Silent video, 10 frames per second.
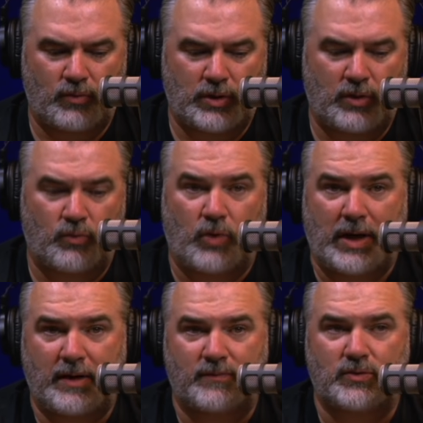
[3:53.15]
you know, right
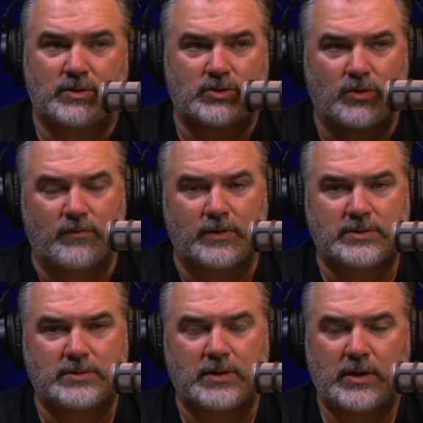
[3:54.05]
after the
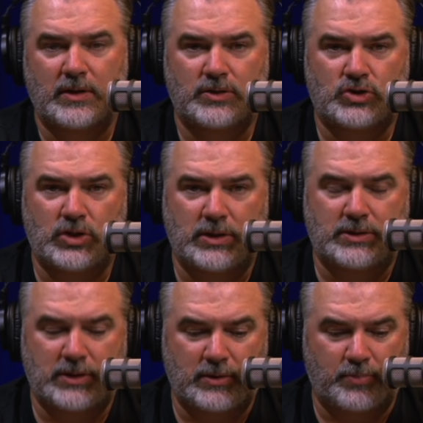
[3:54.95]
service, the
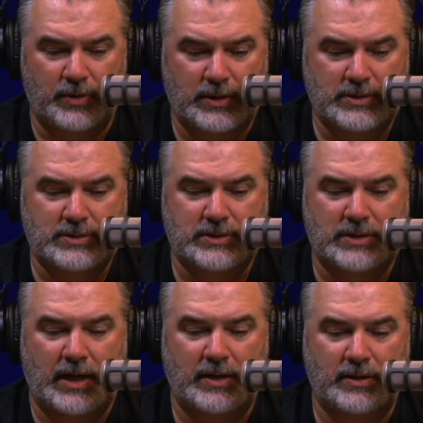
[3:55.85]
Chincoteague police
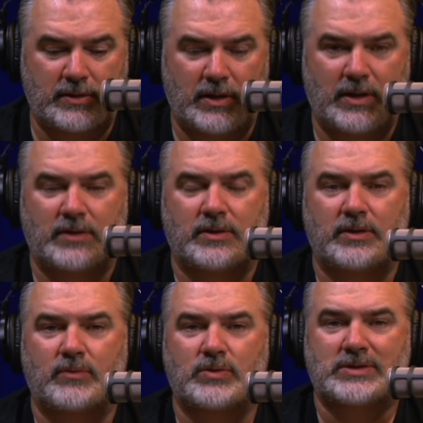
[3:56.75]
decided that
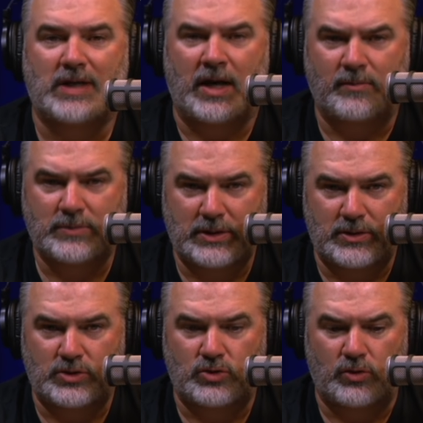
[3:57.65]
it was time to
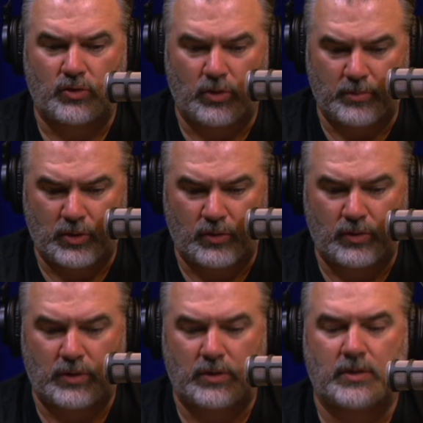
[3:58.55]
issue a
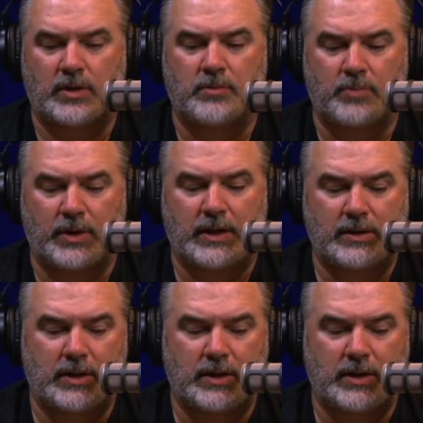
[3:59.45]
criminal complaint